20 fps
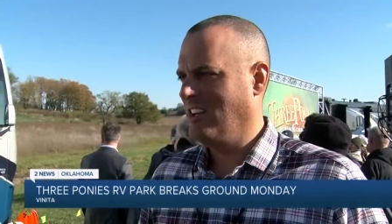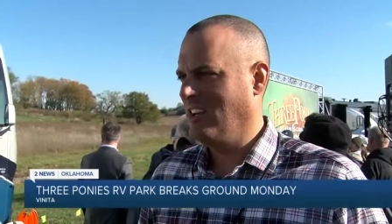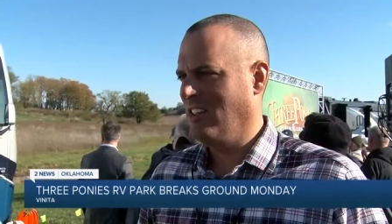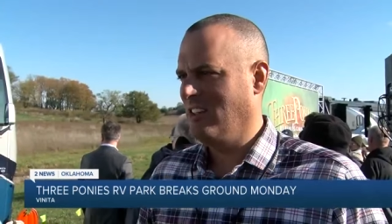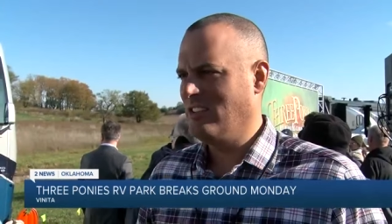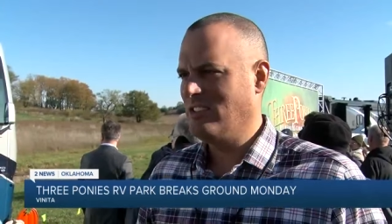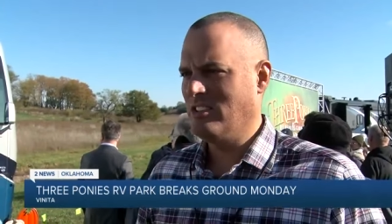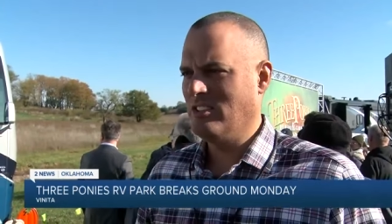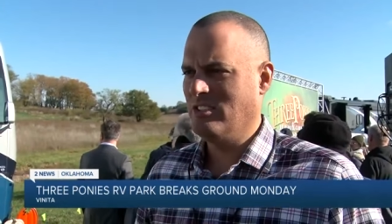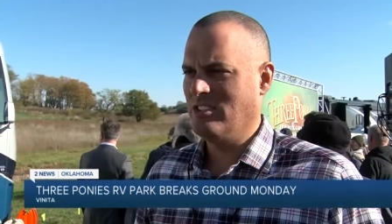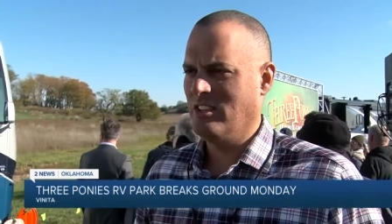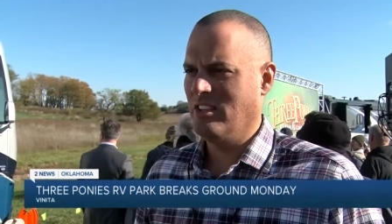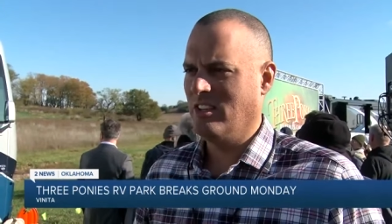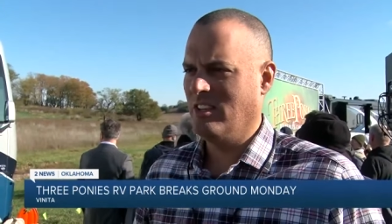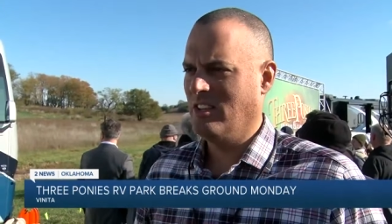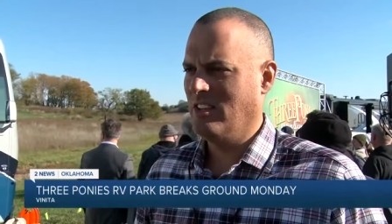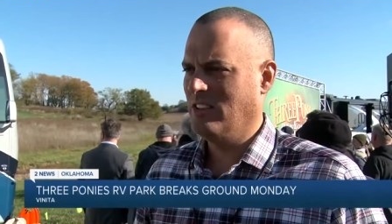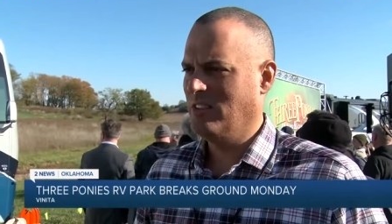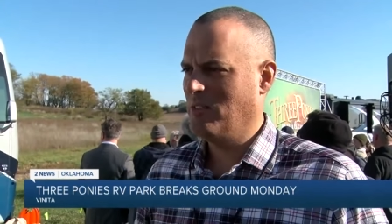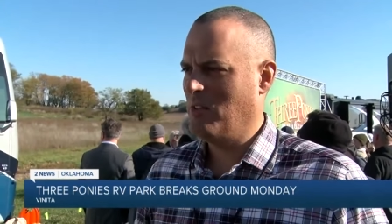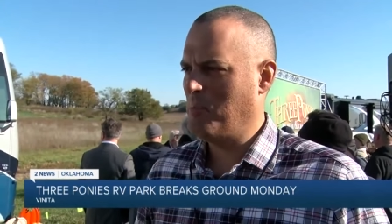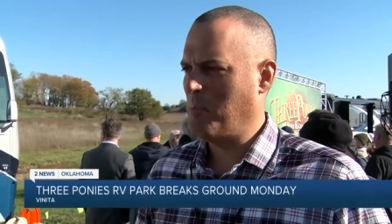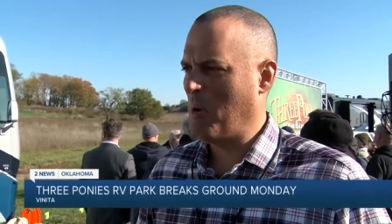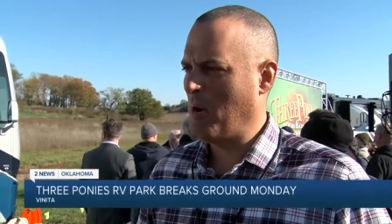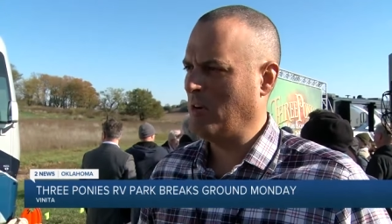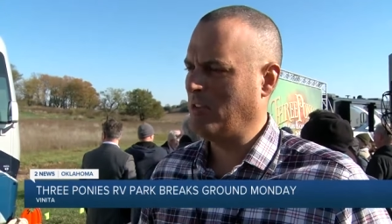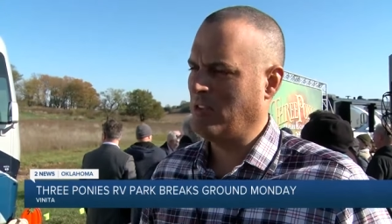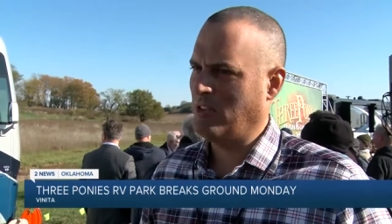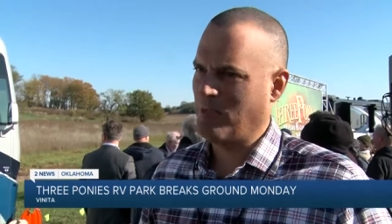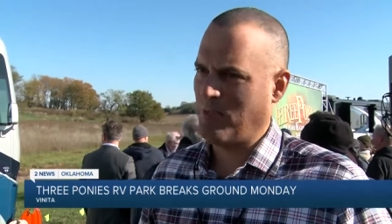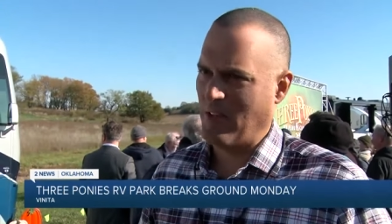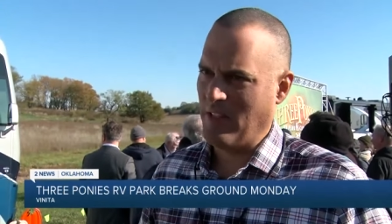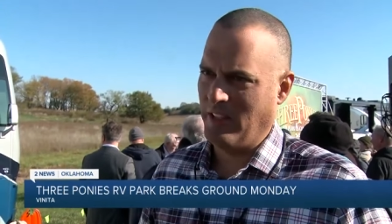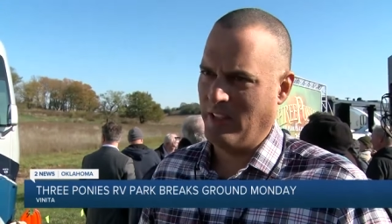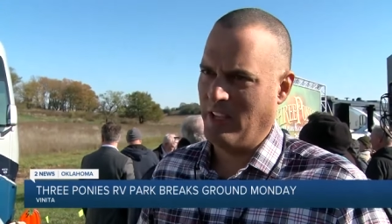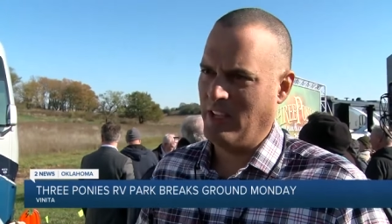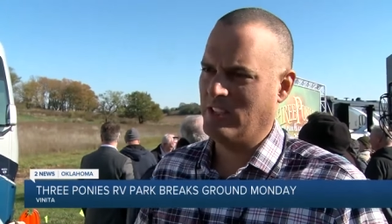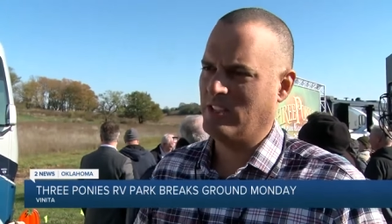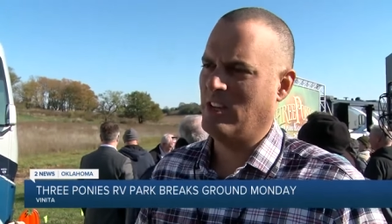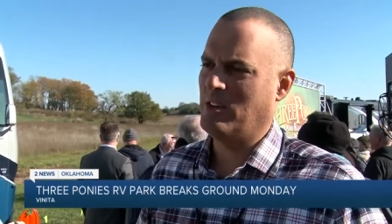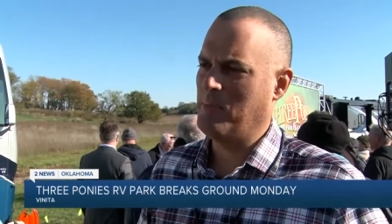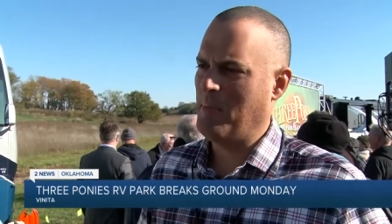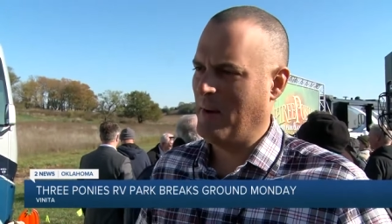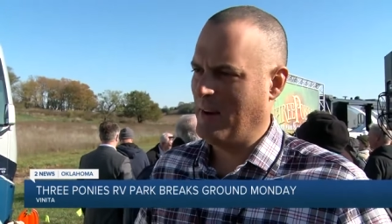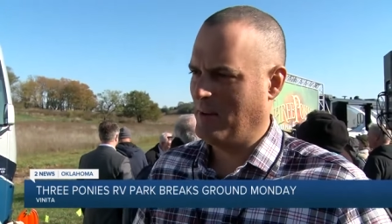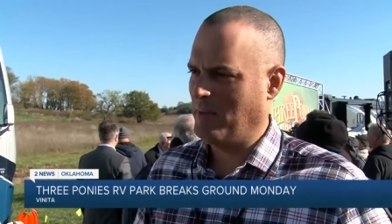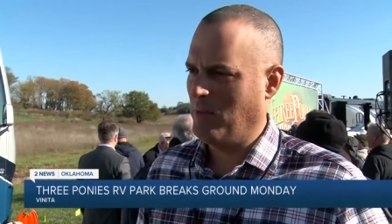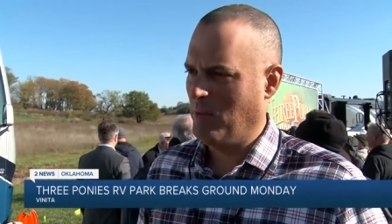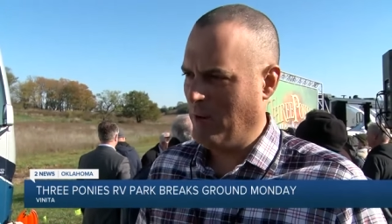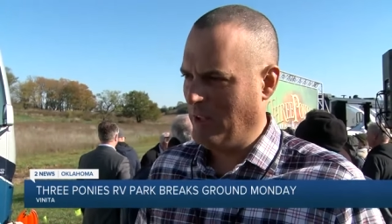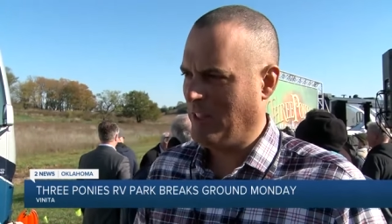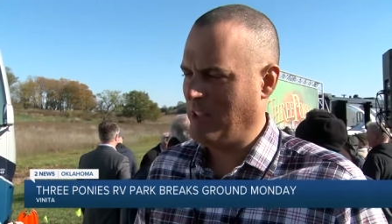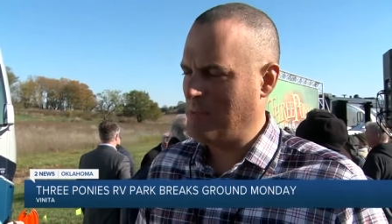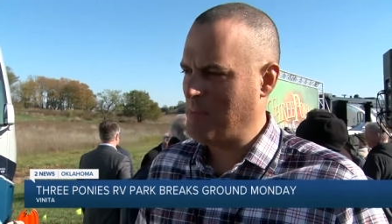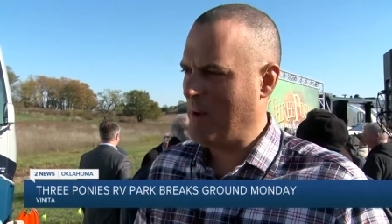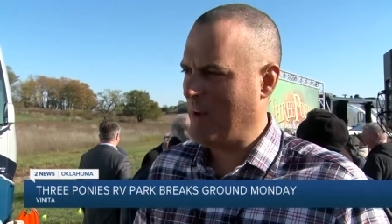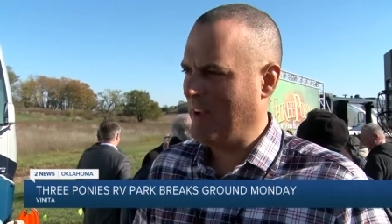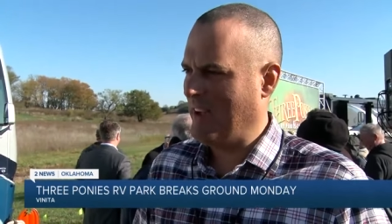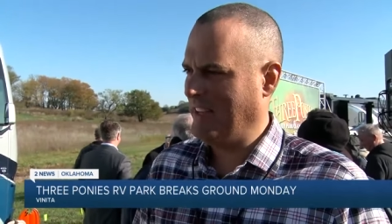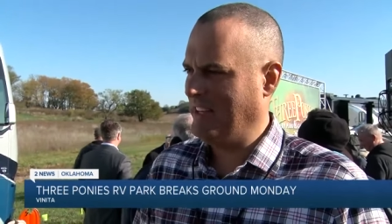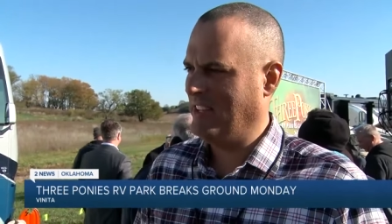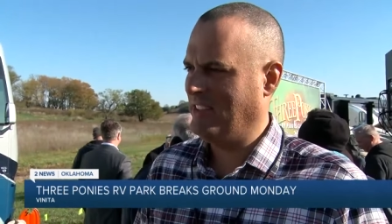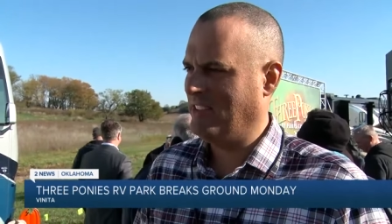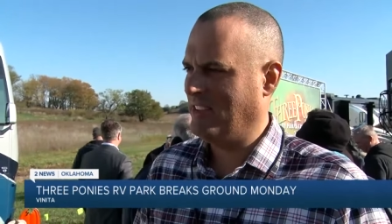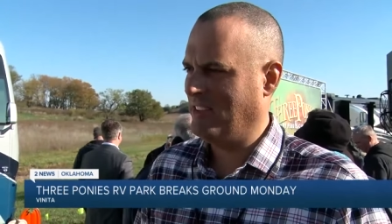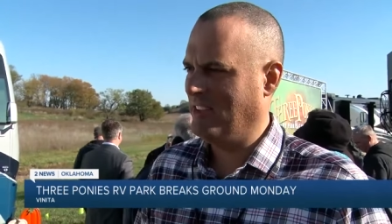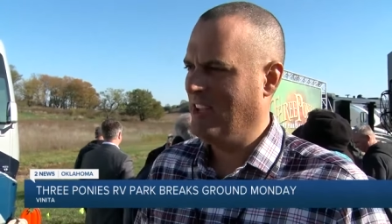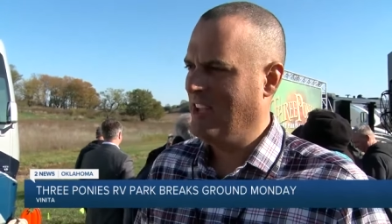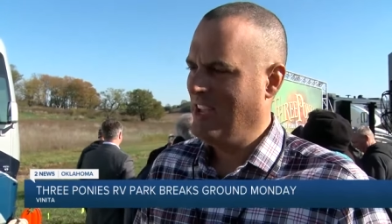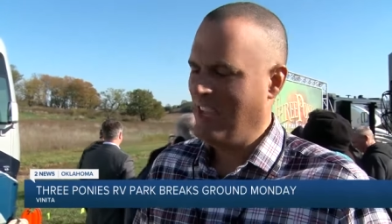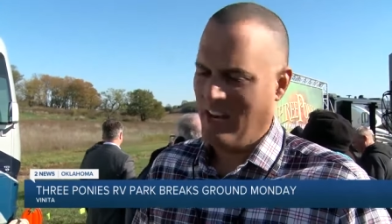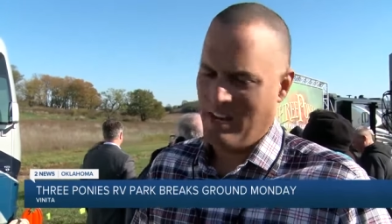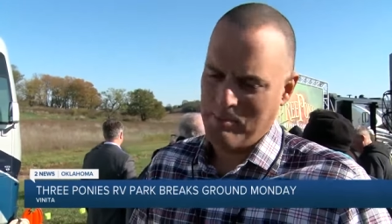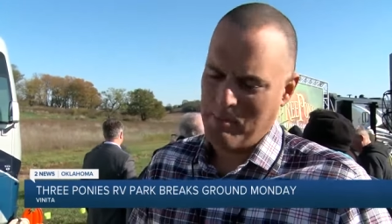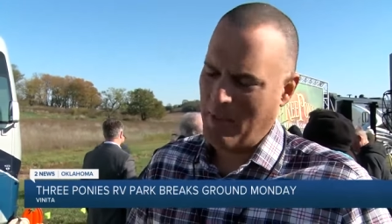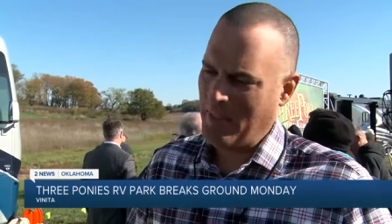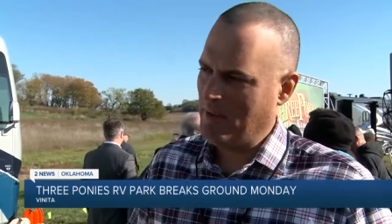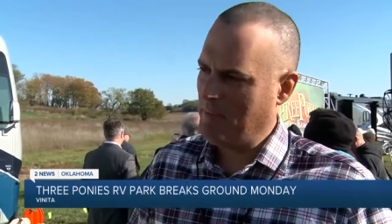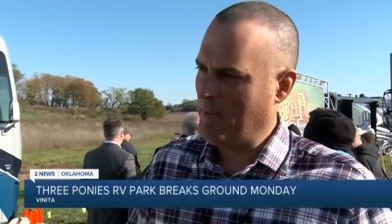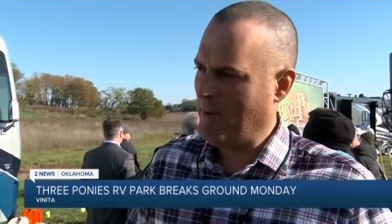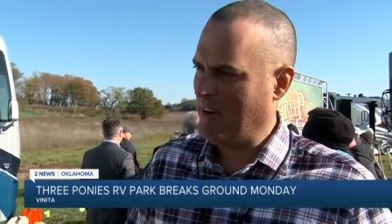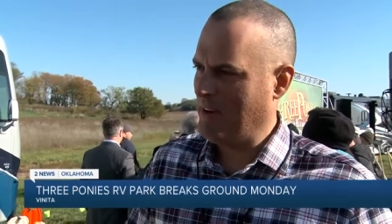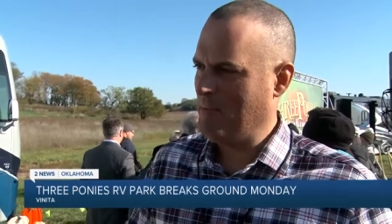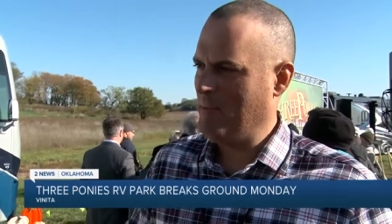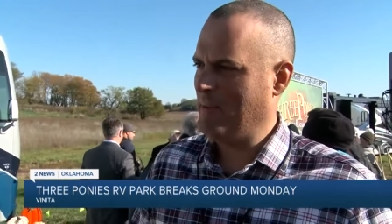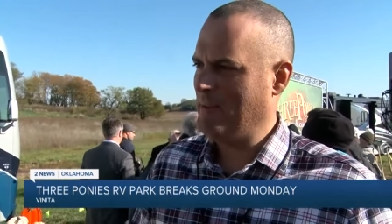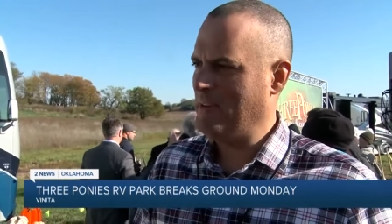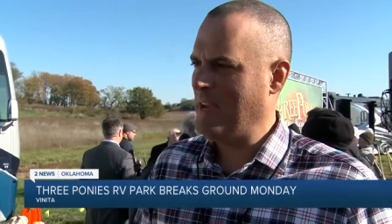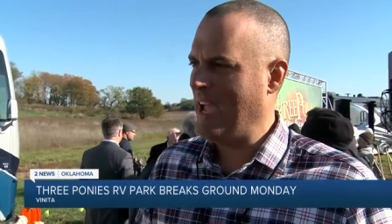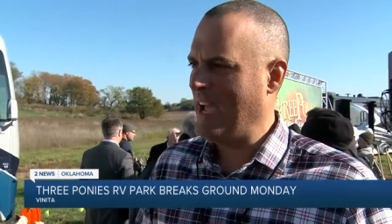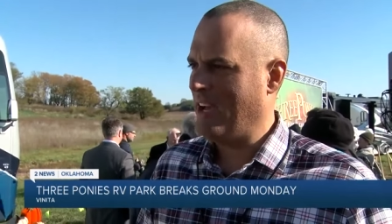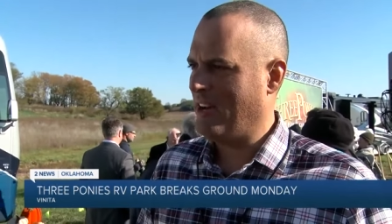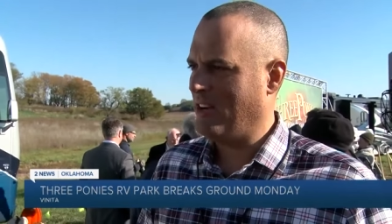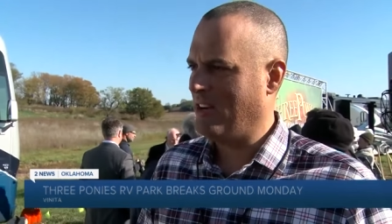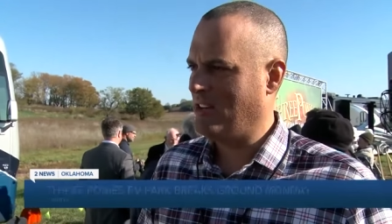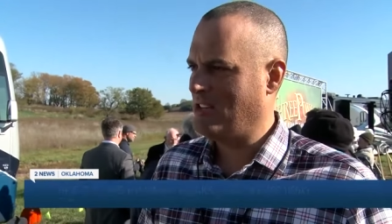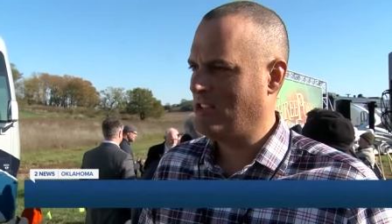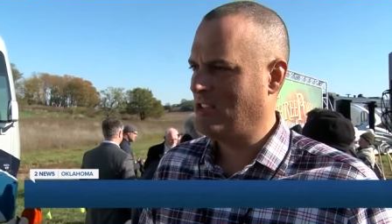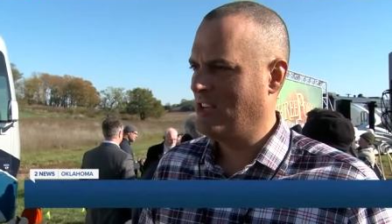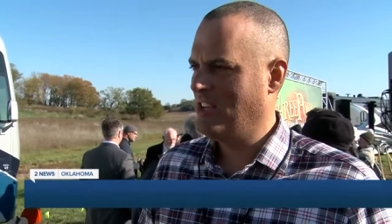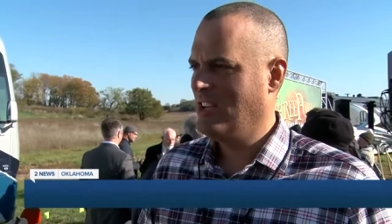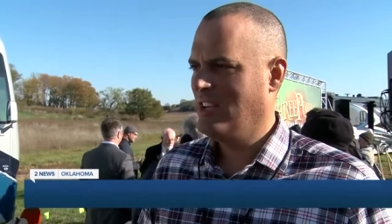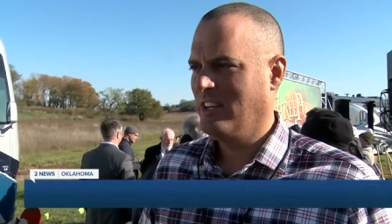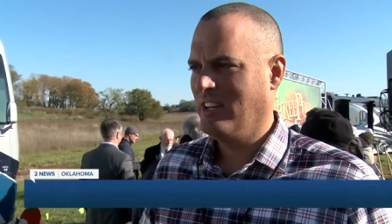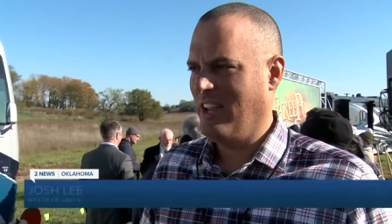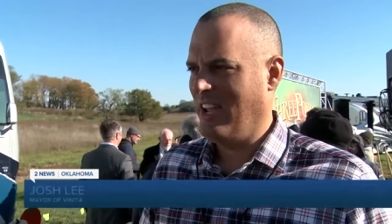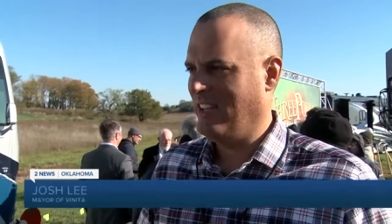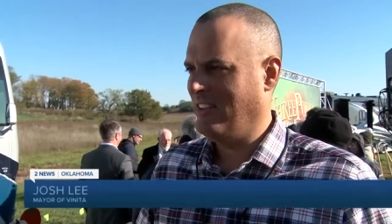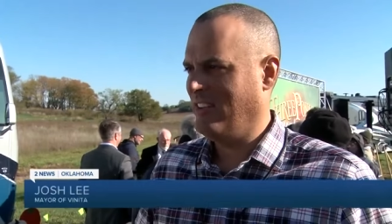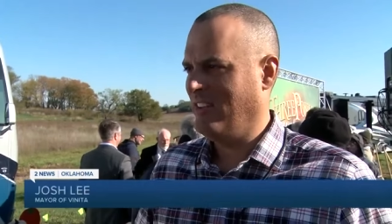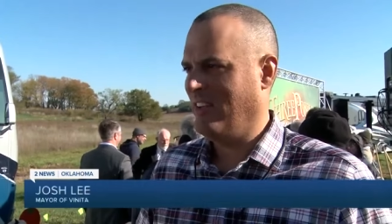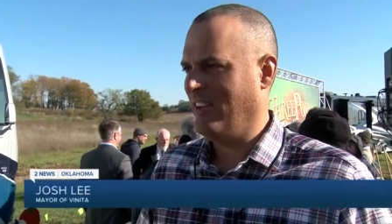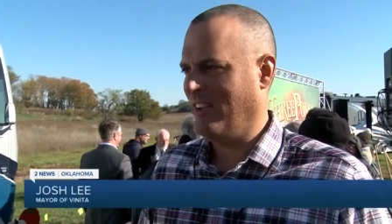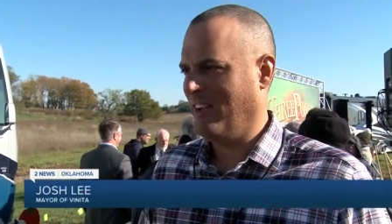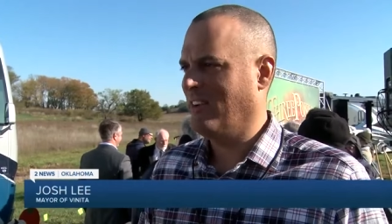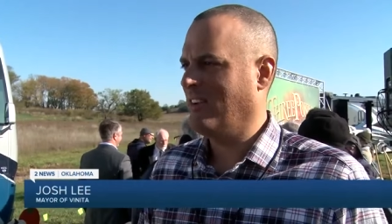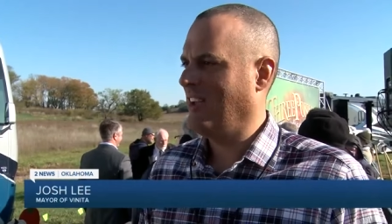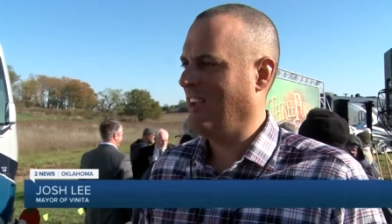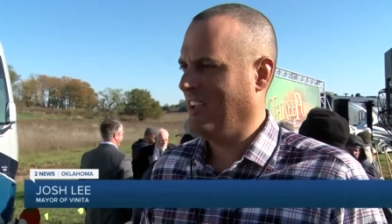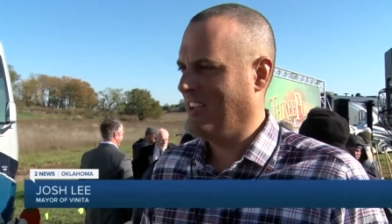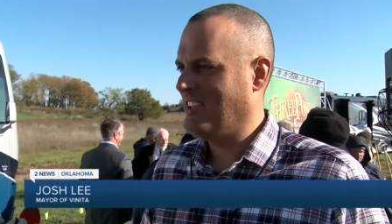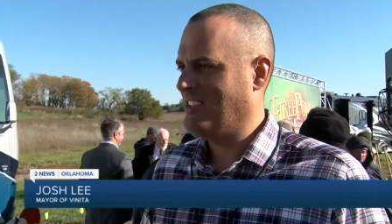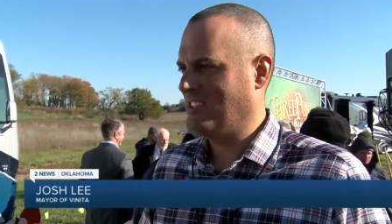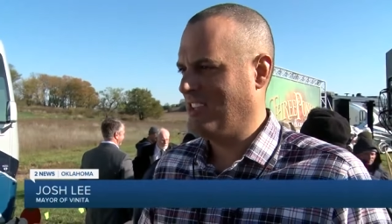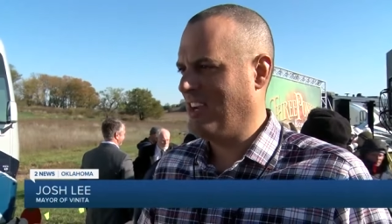Mayor Josh Lee says it'll be a long lost welcome. Anybody that might have been doubters, now they're like, okay, it's